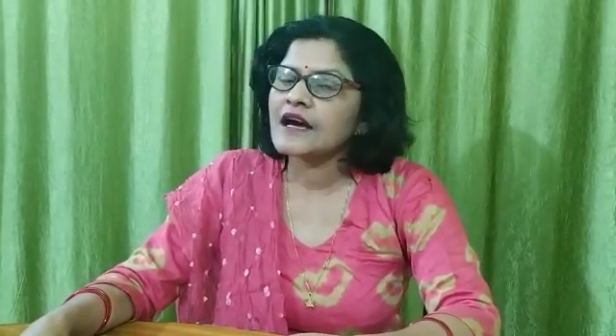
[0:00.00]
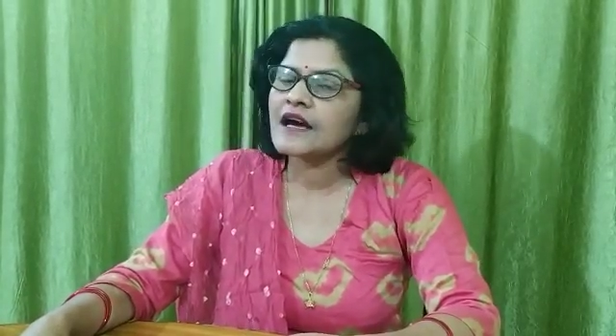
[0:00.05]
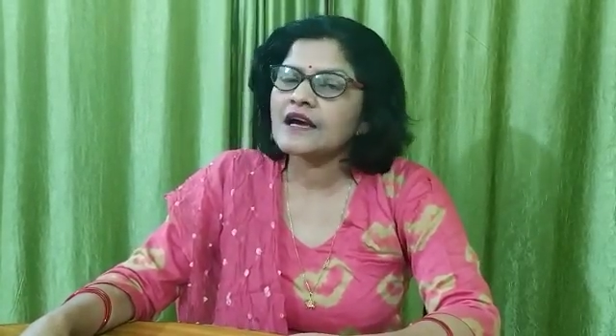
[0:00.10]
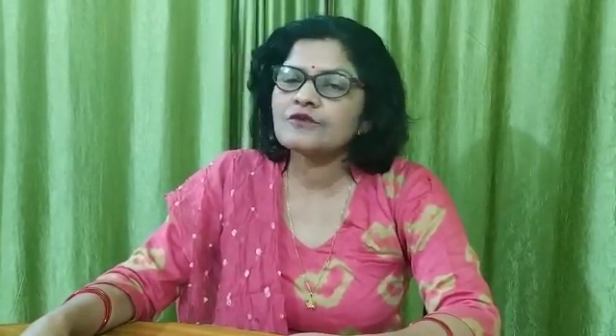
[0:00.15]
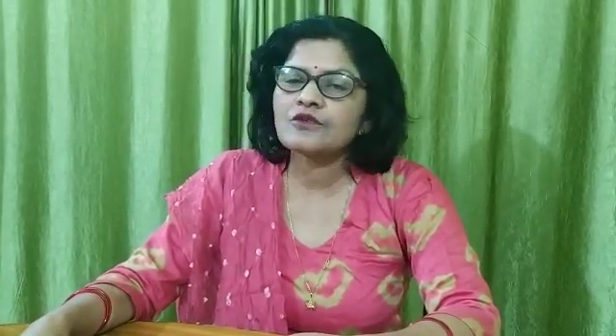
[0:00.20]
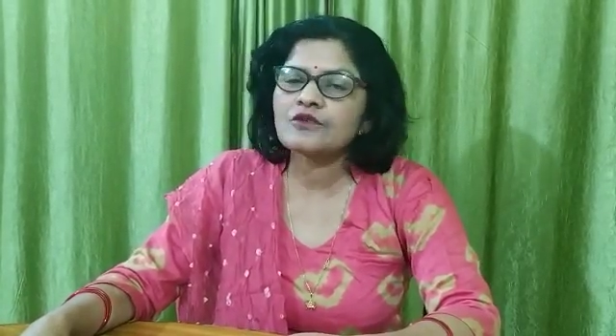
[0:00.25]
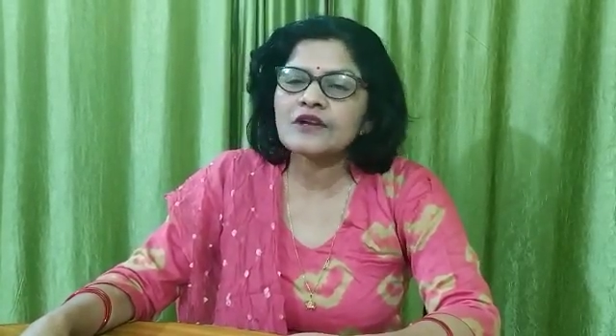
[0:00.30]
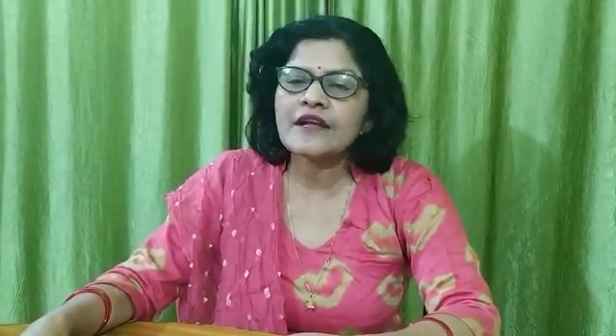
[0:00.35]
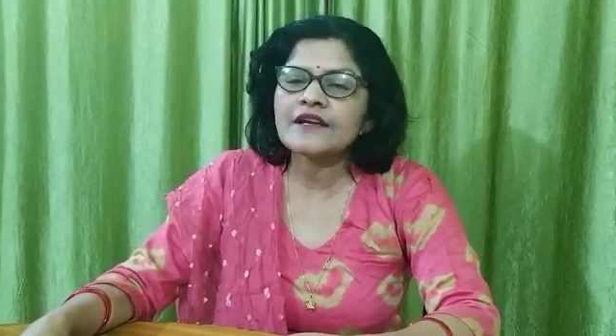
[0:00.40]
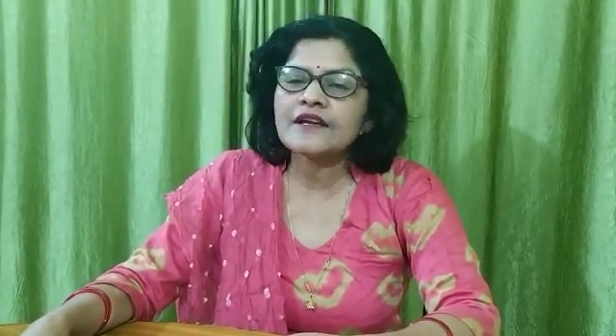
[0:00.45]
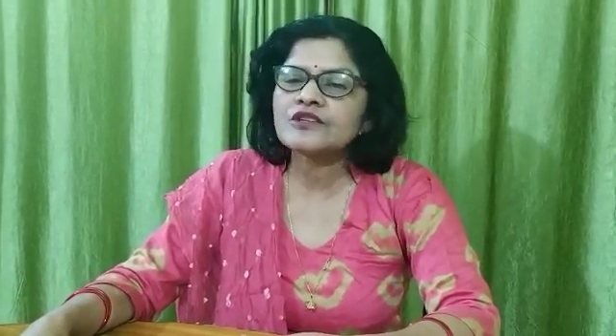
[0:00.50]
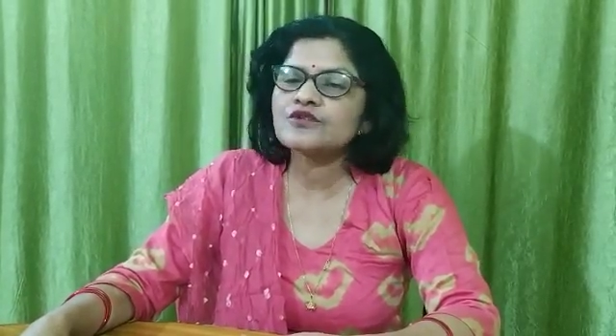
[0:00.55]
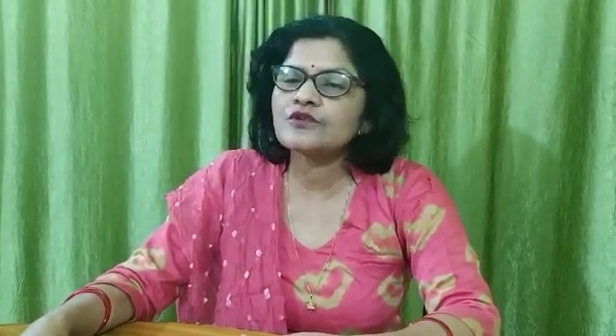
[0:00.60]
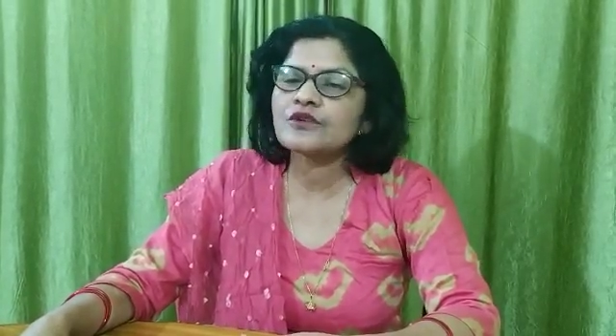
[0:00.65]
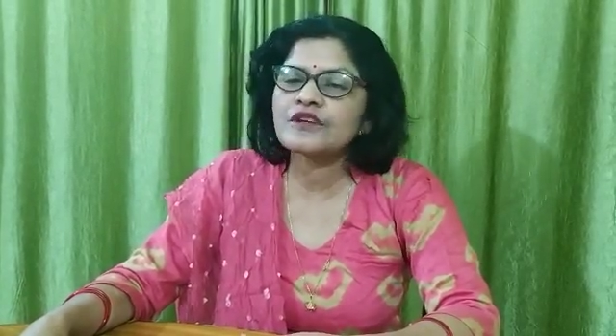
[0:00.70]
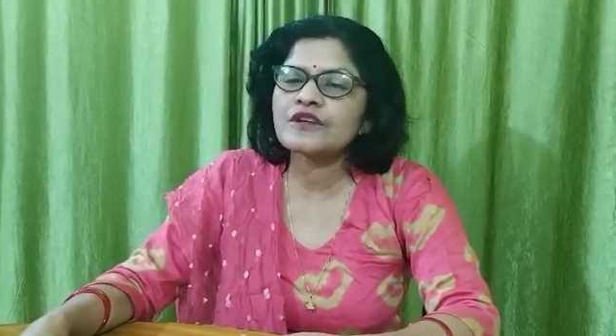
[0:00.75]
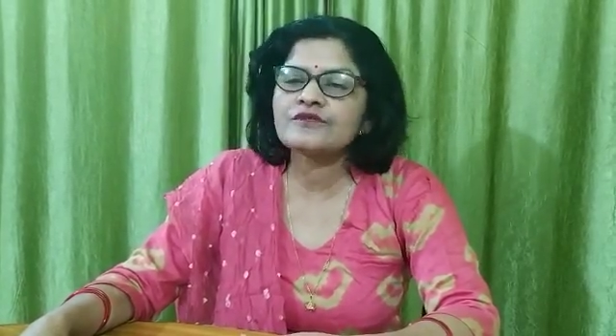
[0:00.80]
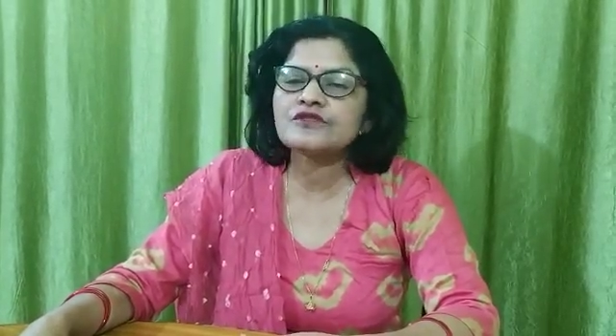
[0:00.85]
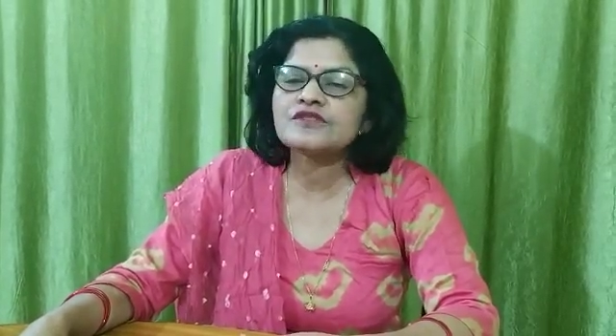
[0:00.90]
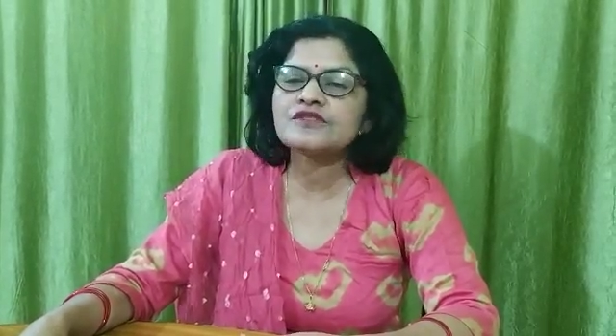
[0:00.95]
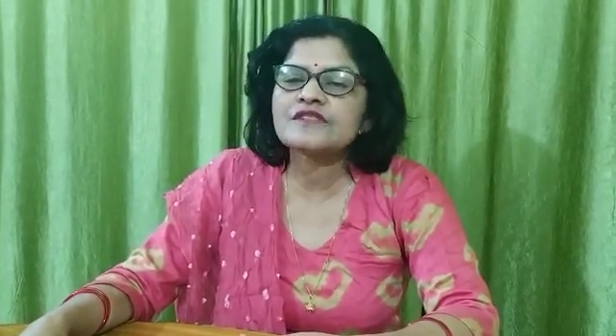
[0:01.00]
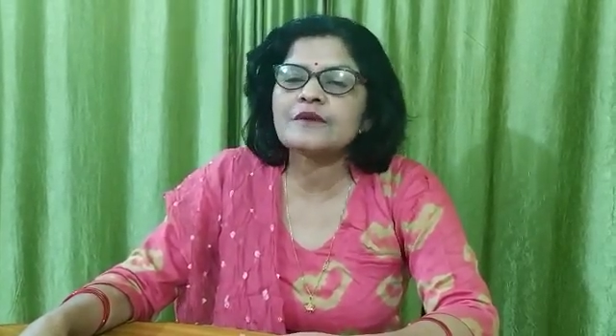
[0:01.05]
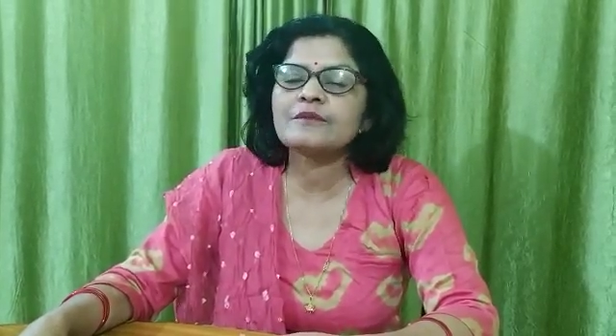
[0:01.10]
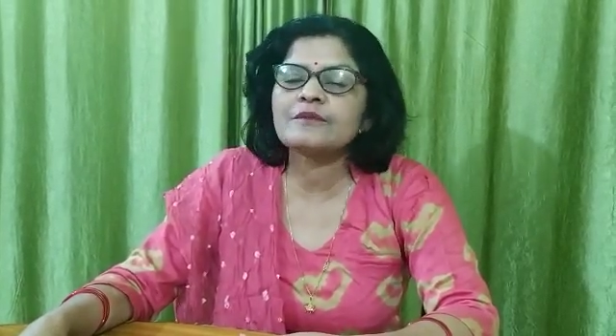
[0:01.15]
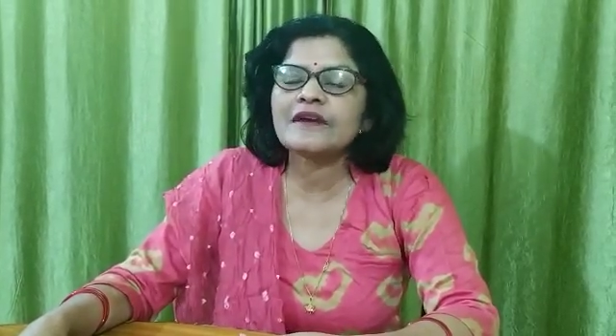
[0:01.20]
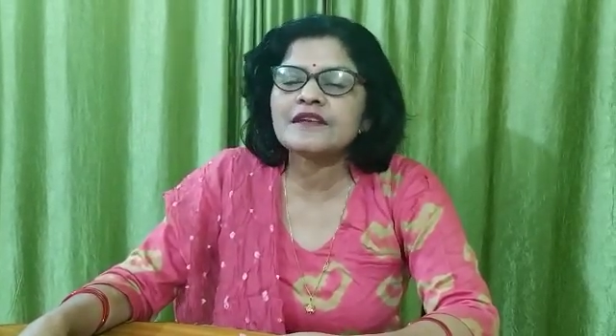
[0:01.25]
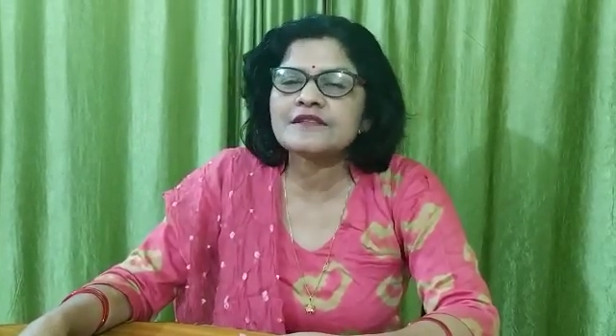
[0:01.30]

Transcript: I would like to give you some